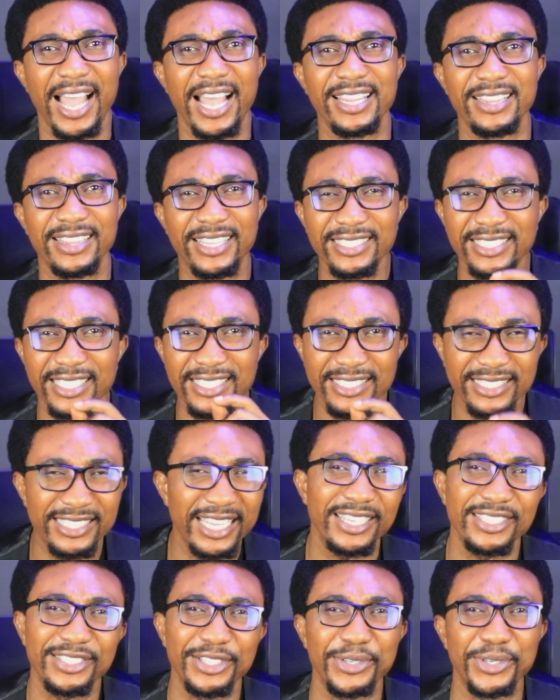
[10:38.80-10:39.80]
And this is
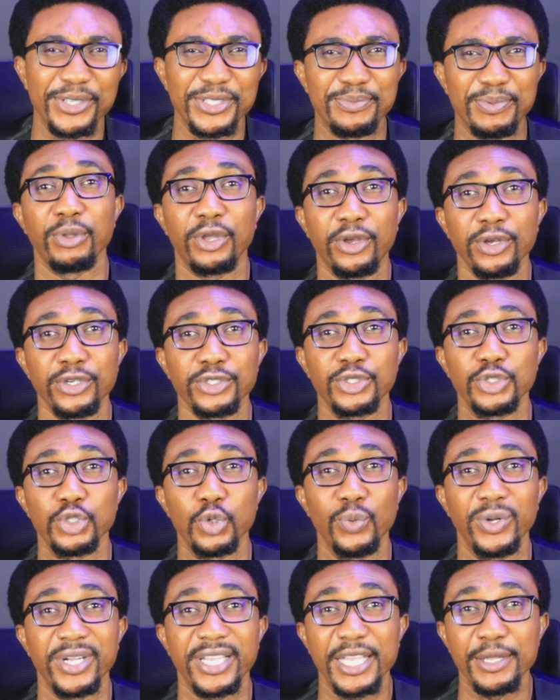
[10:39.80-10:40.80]
dangerous because
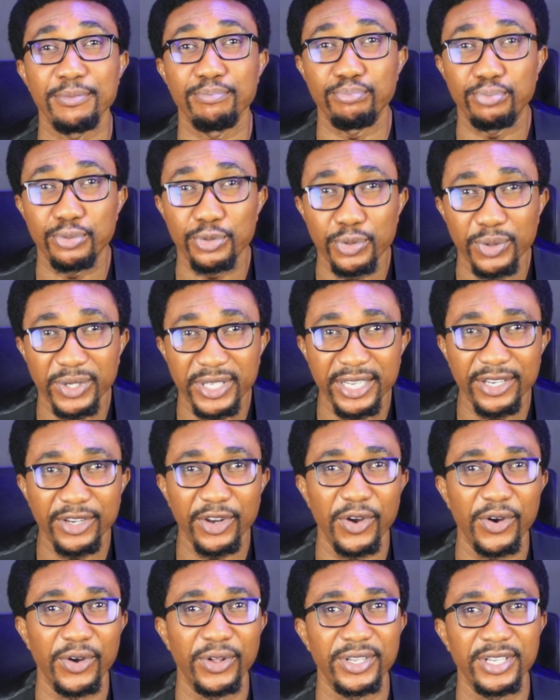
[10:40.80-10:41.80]
you will keep
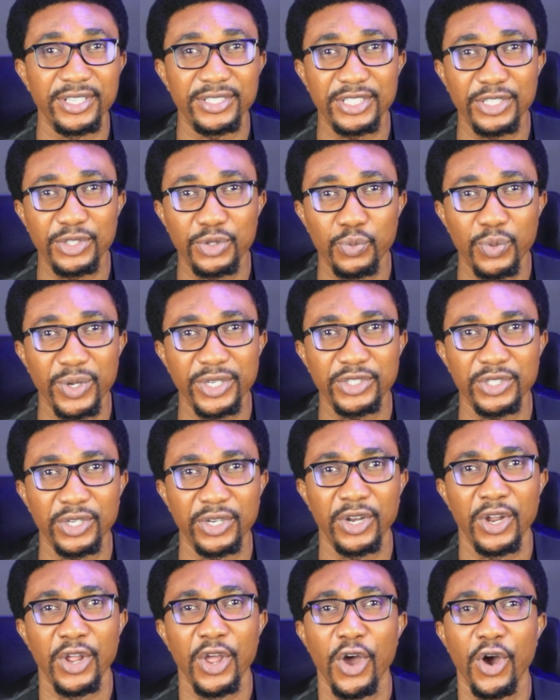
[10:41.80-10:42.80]
brooding on the
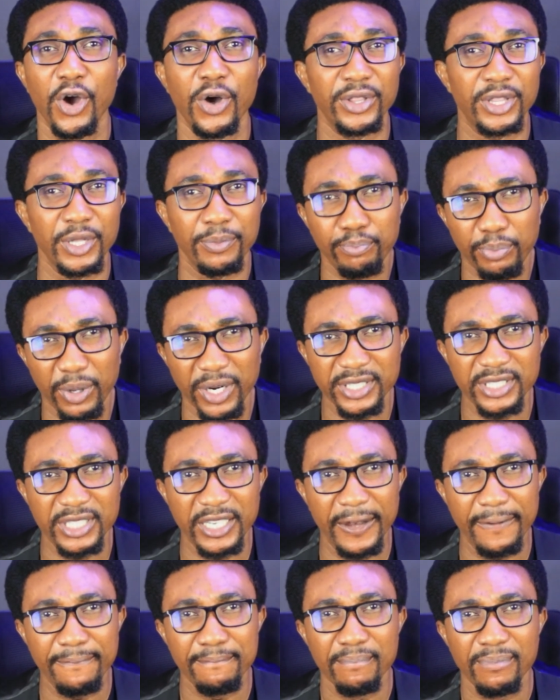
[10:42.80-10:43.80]
situation or the
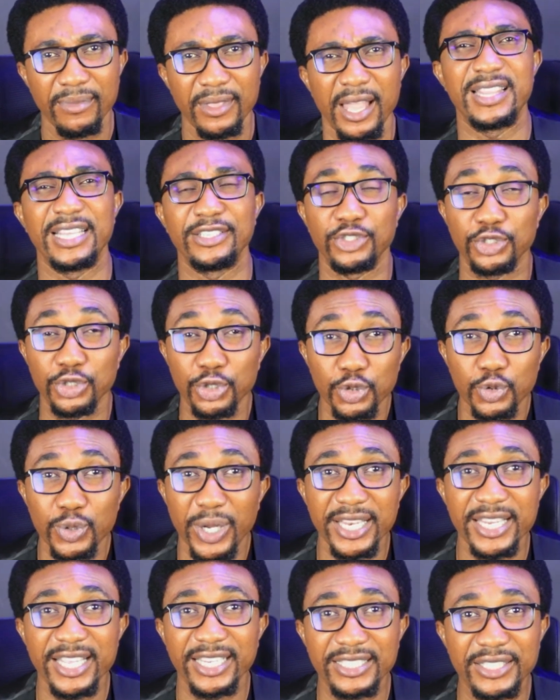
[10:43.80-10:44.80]
person. There's
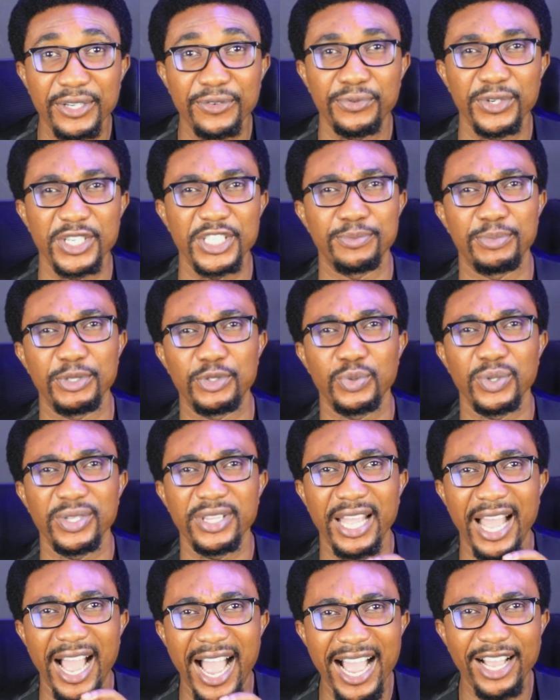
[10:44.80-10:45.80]
usually a difference
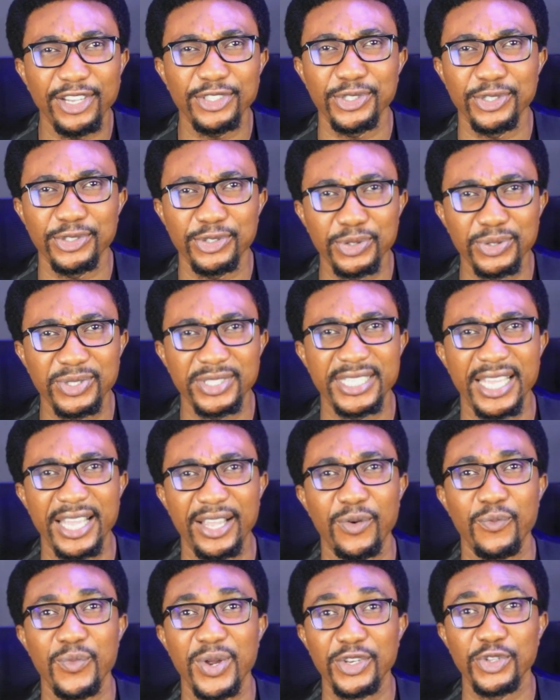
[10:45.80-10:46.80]
between the actions you
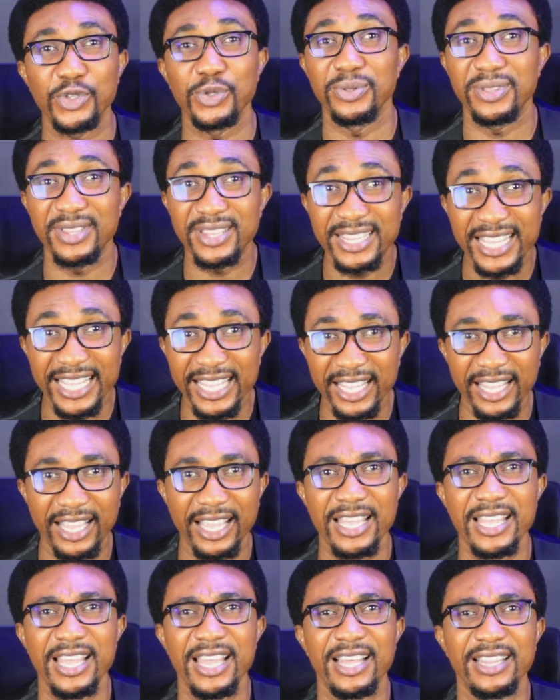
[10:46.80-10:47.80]
take when you
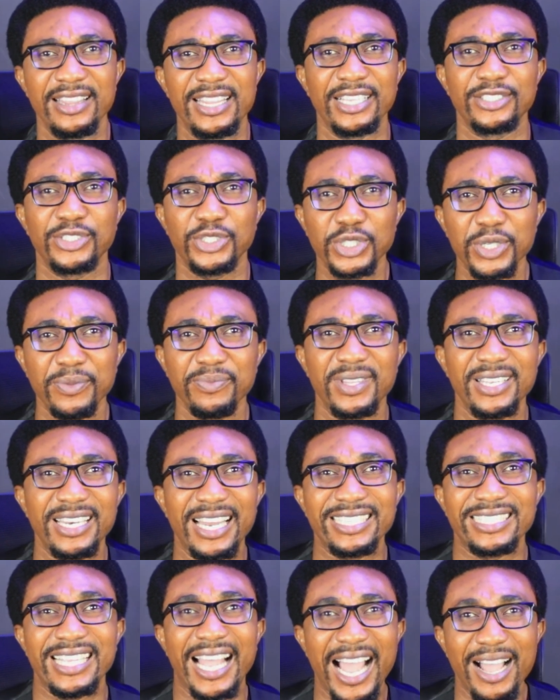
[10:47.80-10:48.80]
think that something
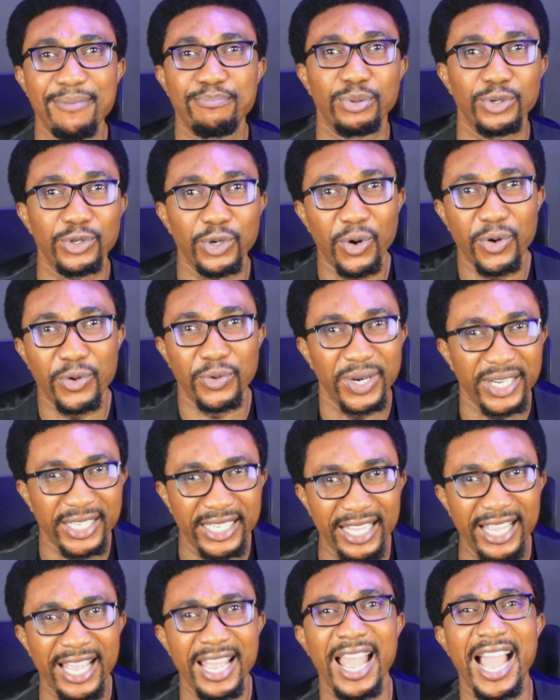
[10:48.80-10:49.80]
has happened
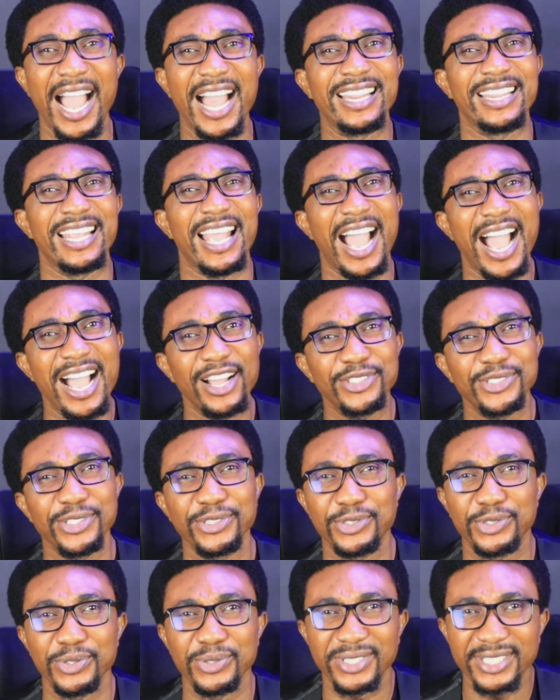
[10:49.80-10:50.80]
already and the
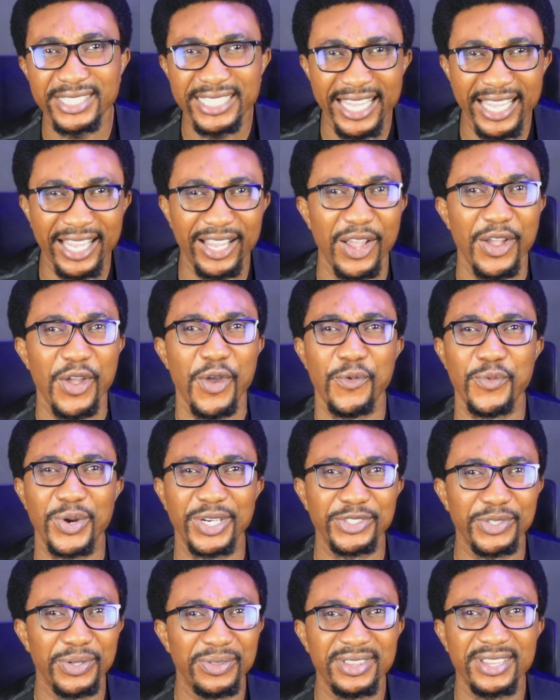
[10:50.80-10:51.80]
actions you take
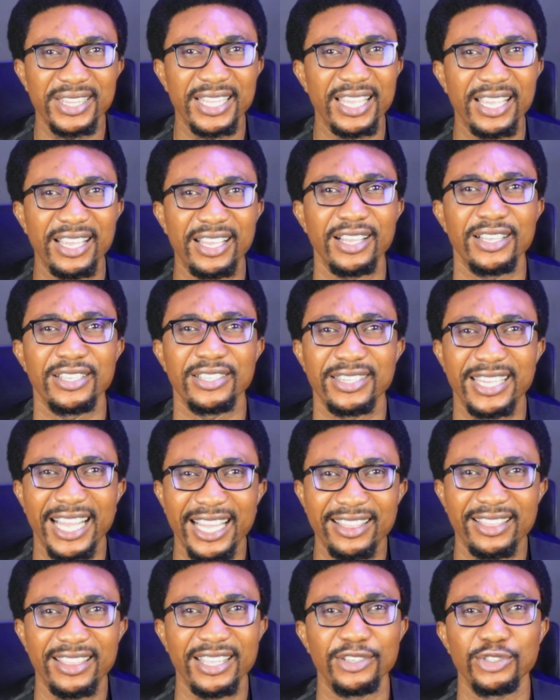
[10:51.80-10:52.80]
when you think
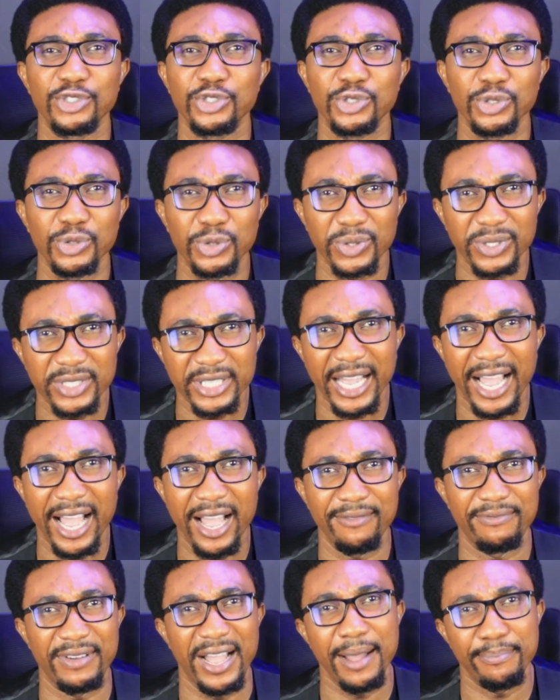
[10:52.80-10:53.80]
that thing shouldn't
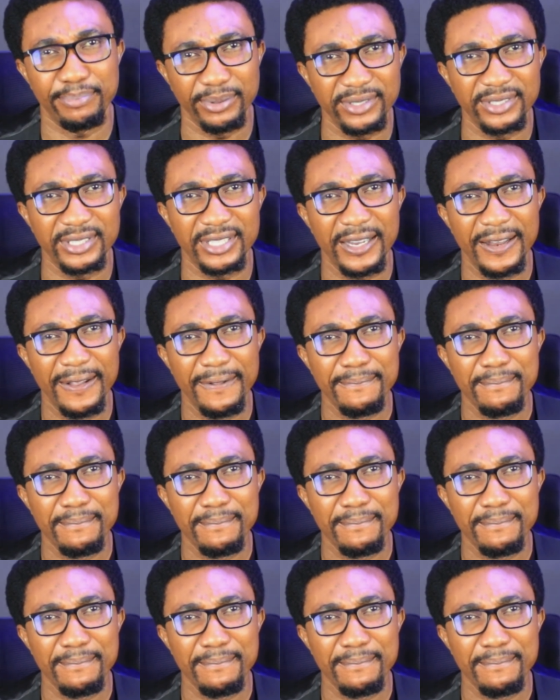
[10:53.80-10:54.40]
have happened.